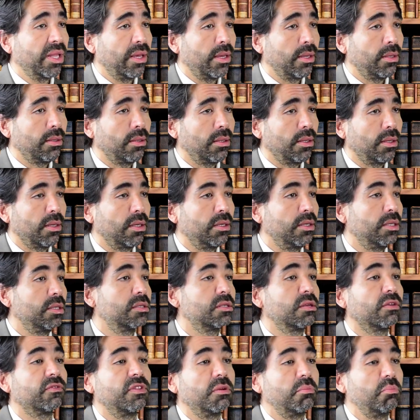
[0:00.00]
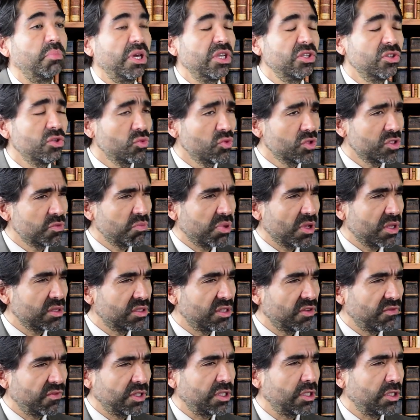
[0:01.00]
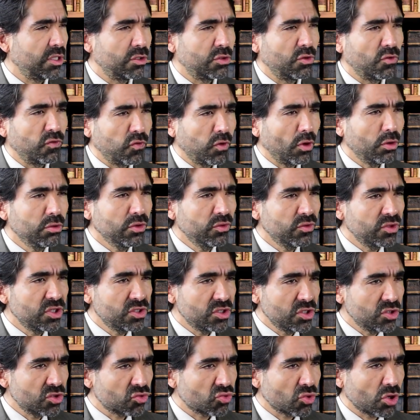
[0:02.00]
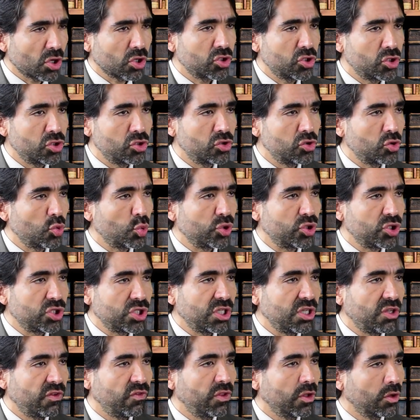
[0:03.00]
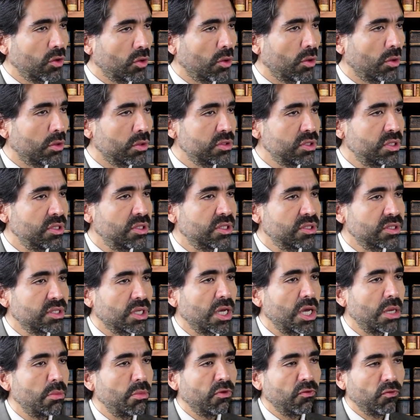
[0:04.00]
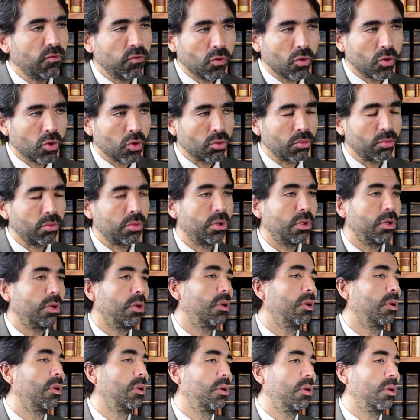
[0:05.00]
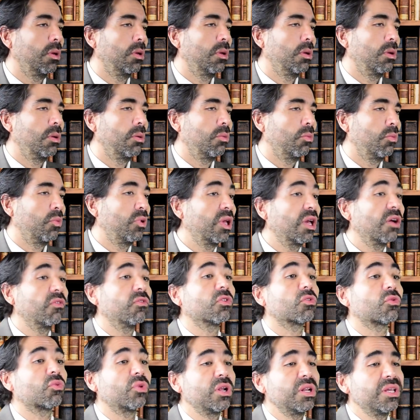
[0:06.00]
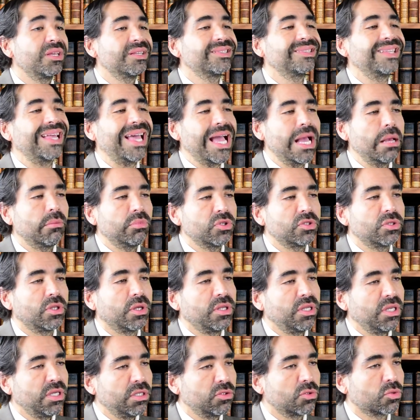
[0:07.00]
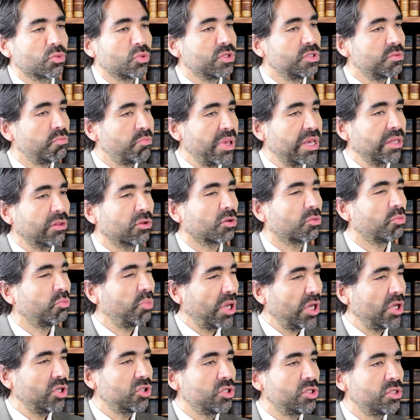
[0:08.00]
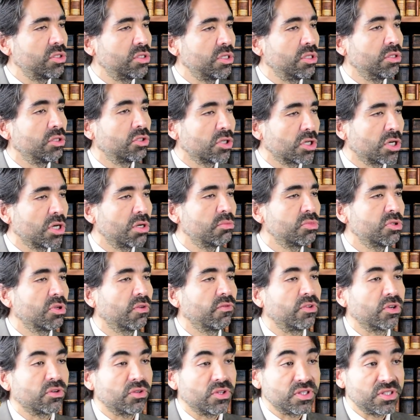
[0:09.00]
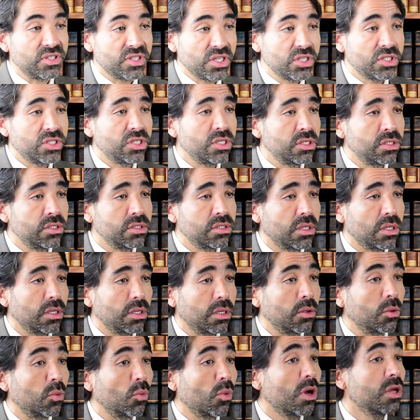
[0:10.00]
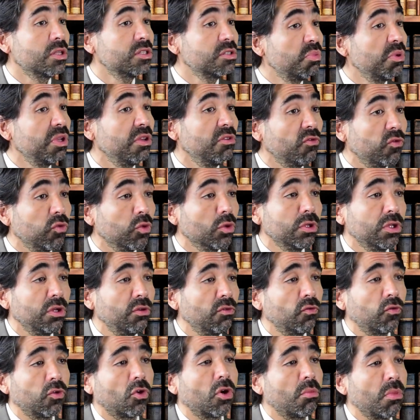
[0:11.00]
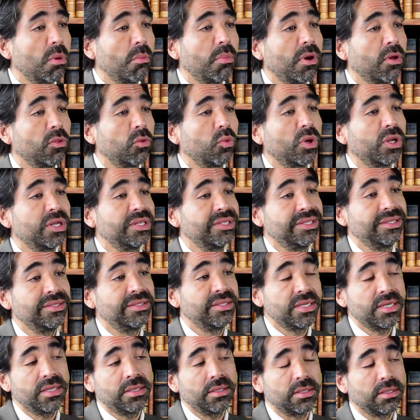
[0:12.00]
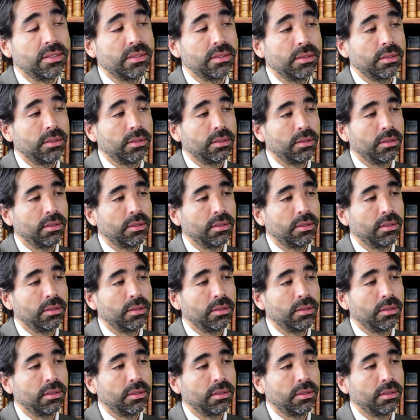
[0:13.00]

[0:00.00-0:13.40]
plan, and it's of the patient's responsibility to follow these instructions to achieve the goals in the time and form. We have already established the need to respect our patients in terms of their decisions and once being fully informed about what is intended.